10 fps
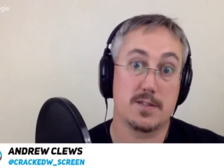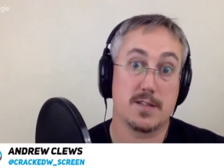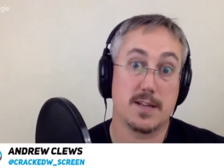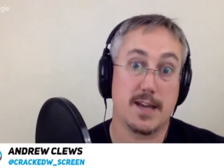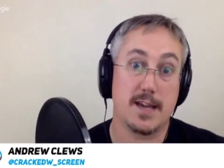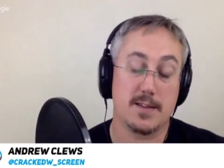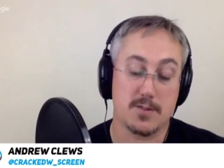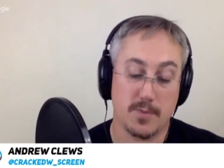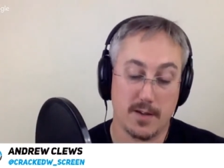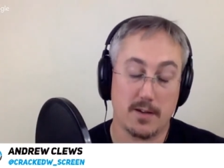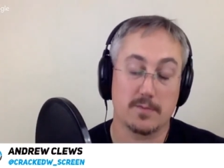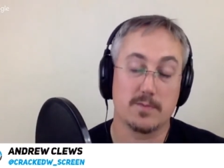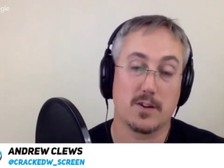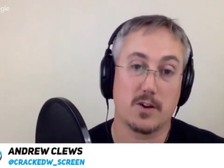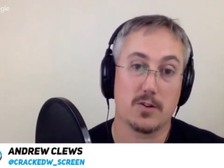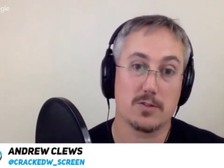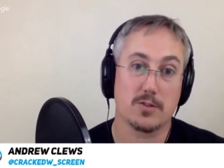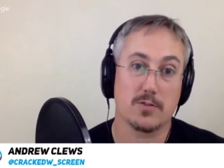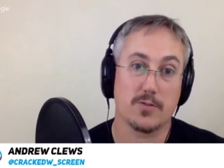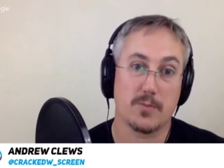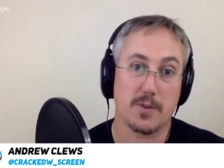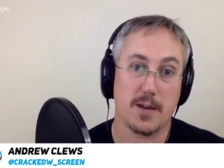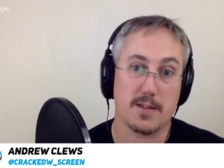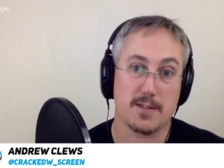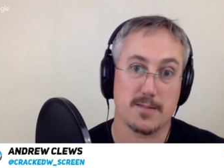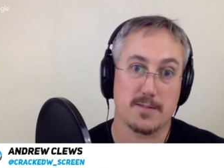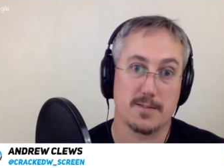today, so we are hot off the press.